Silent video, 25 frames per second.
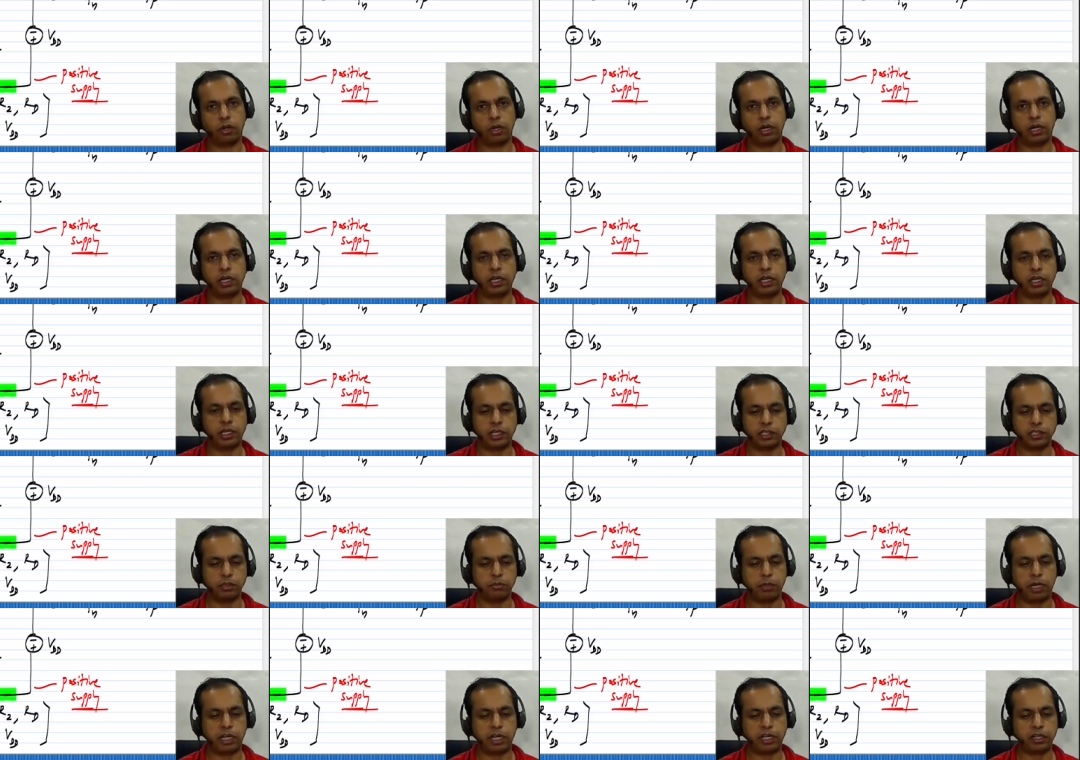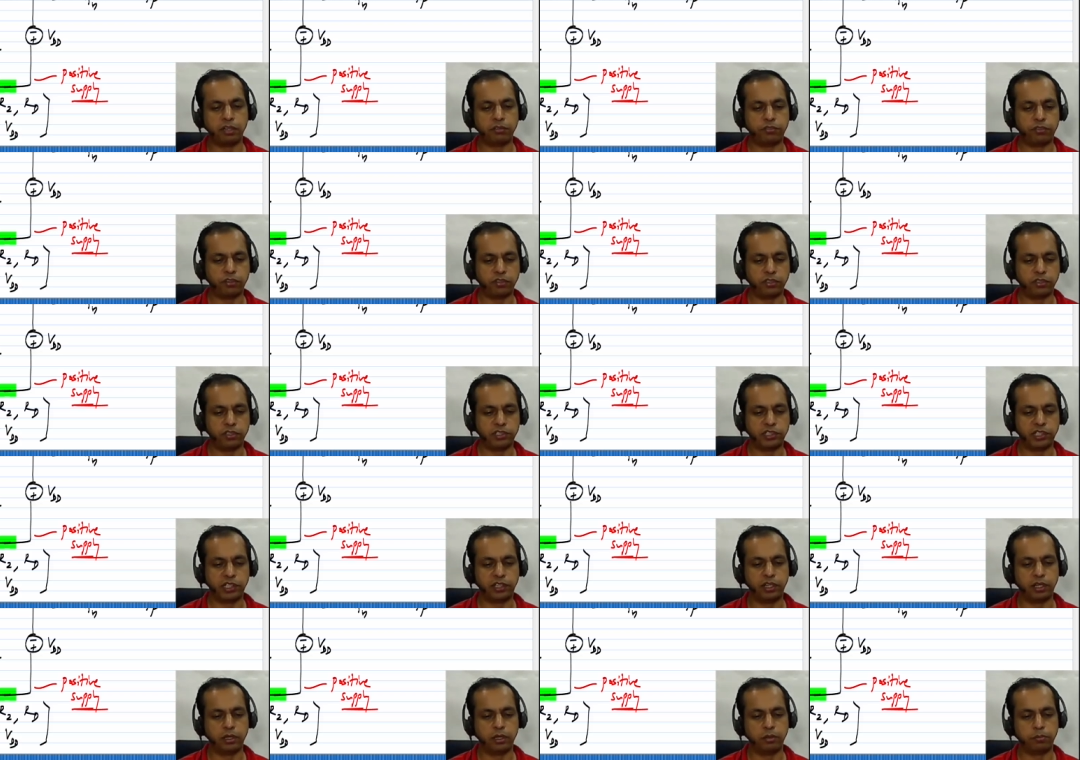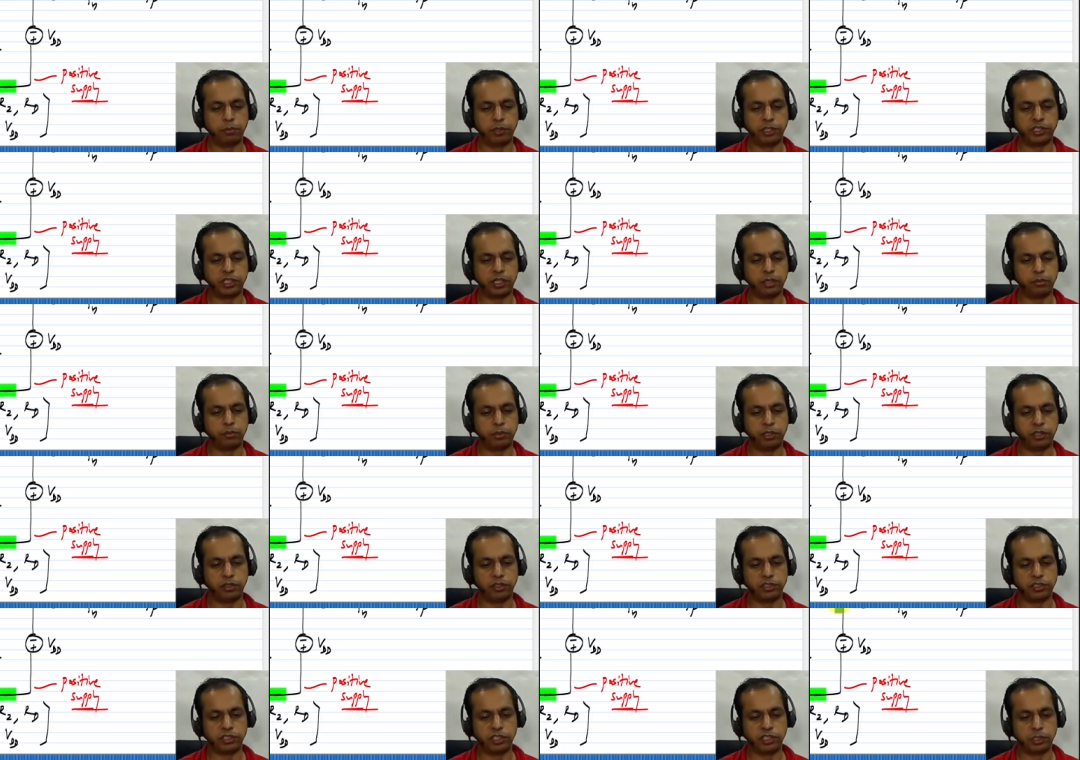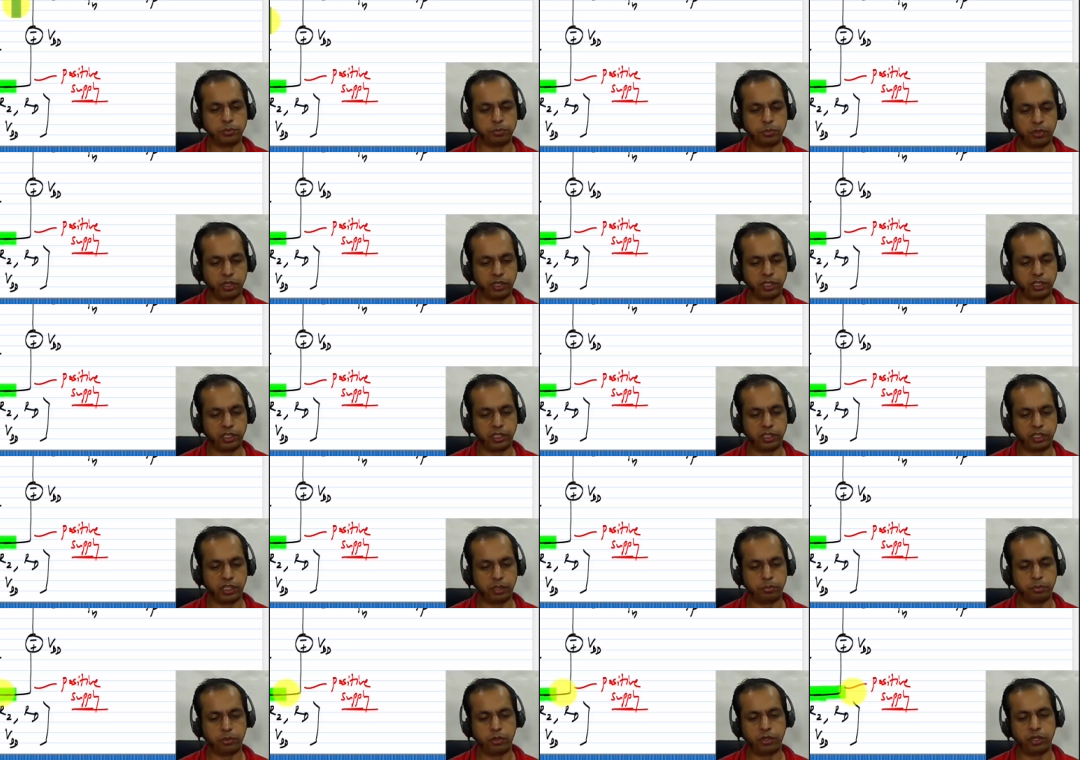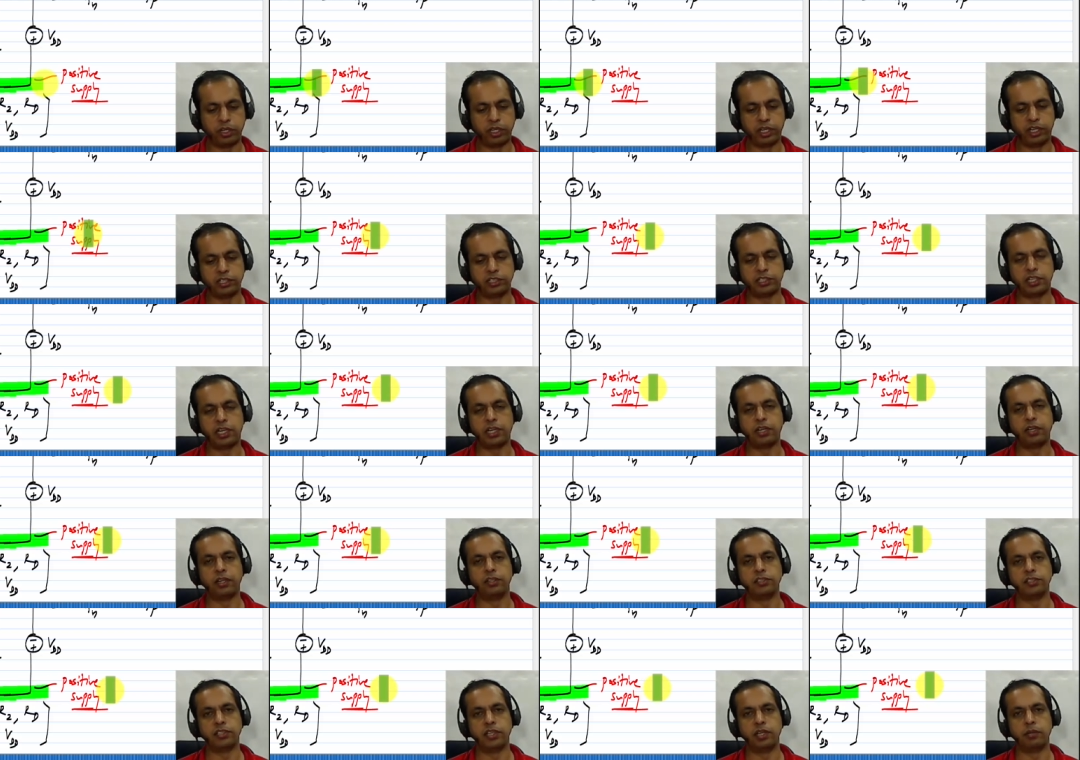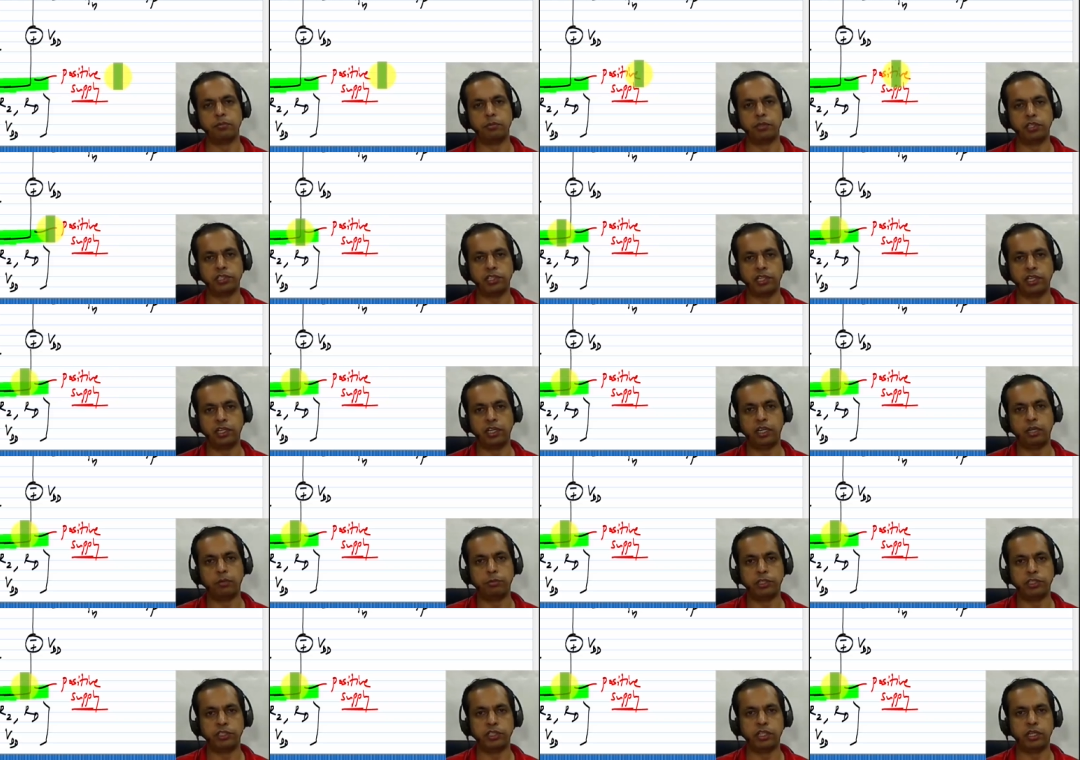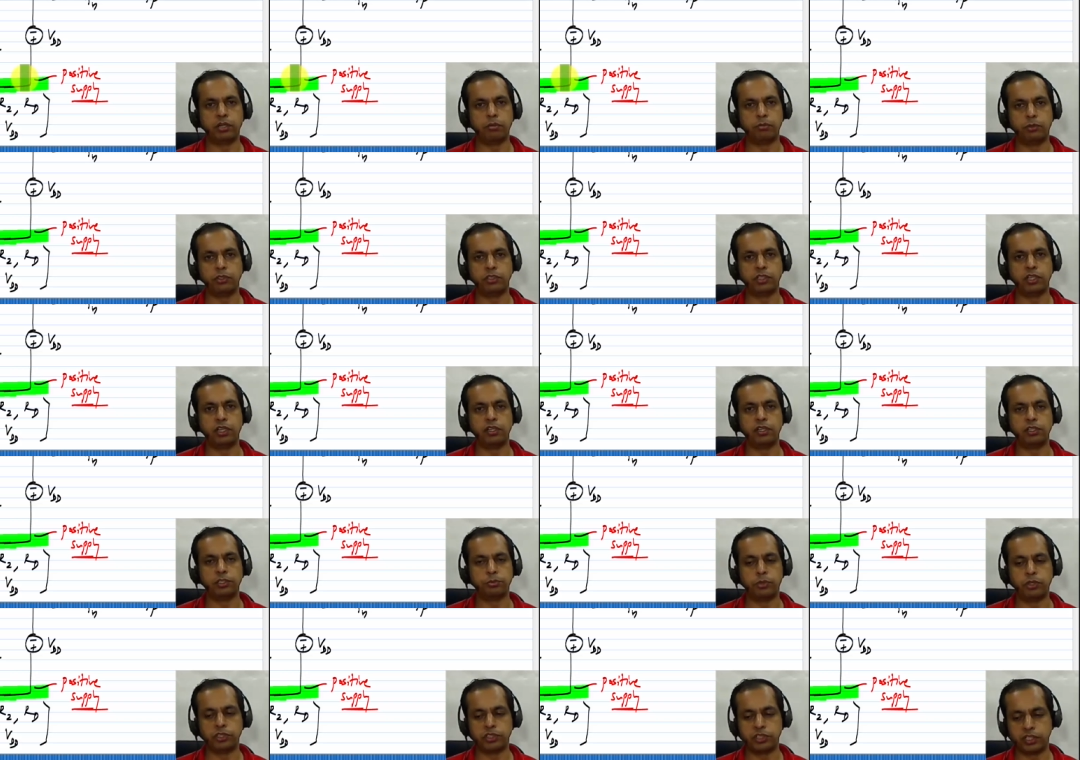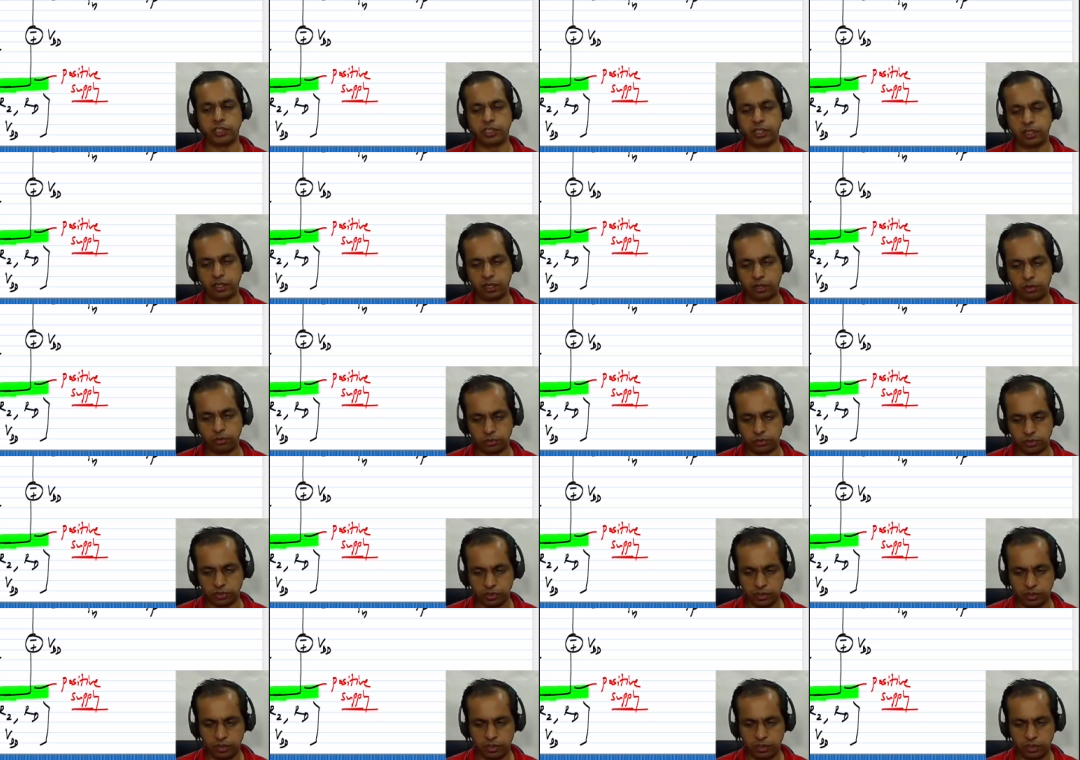And it doesn't matter for the signal picture because this point and that point are exactly the same in the signal picture. Both are small signal grounds.